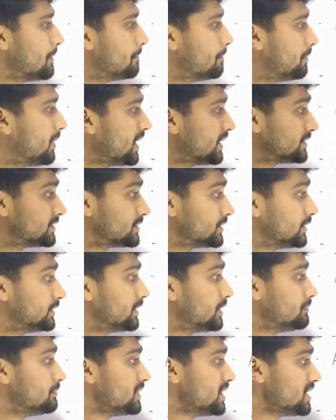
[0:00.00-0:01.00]
but
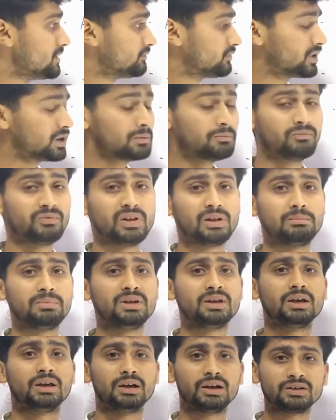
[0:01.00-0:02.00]
the main verb will
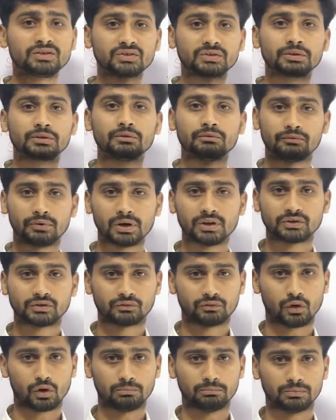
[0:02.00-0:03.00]
be in its
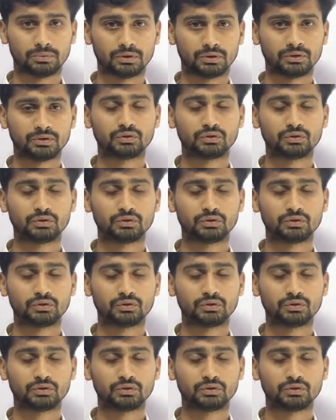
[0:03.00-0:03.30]
first form.